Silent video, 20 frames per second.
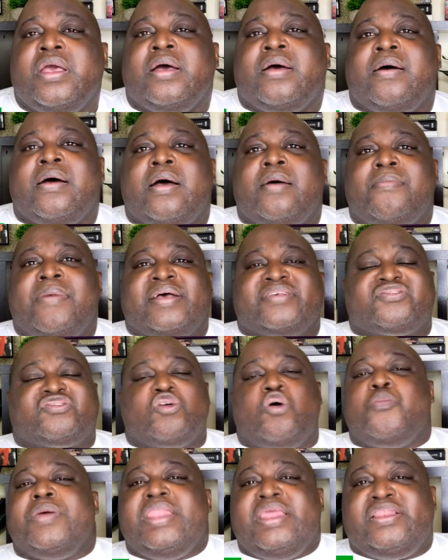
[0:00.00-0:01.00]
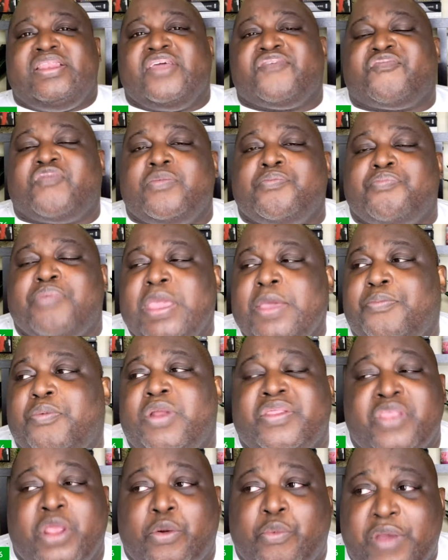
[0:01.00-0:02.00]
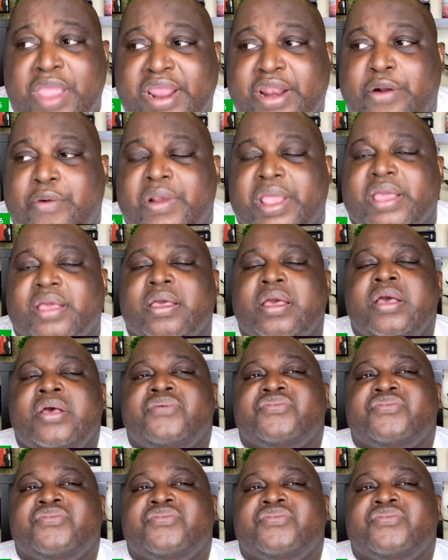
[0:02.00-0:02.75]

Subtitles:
by so many different people in their rhetoric.